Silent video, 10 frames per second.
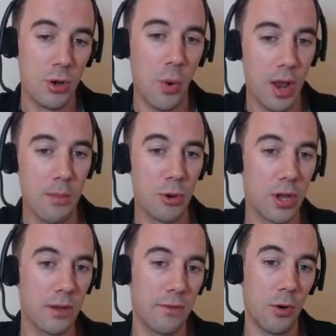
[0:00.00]
what I'm
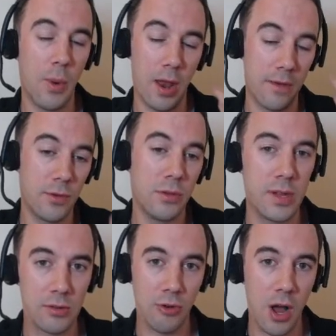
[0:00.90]
looking for when I view
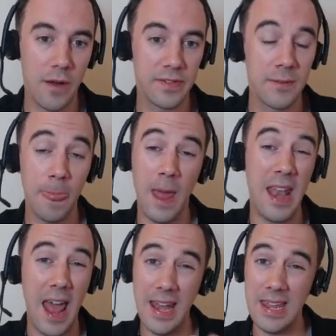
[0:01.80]
these graphs,
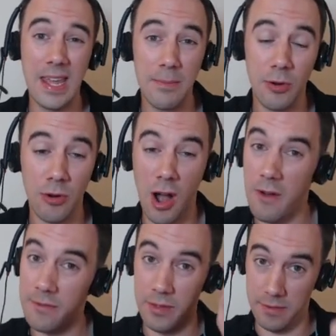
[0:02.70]
and any Keepa
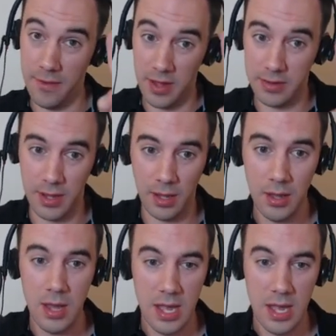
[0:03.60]
graph, the first thing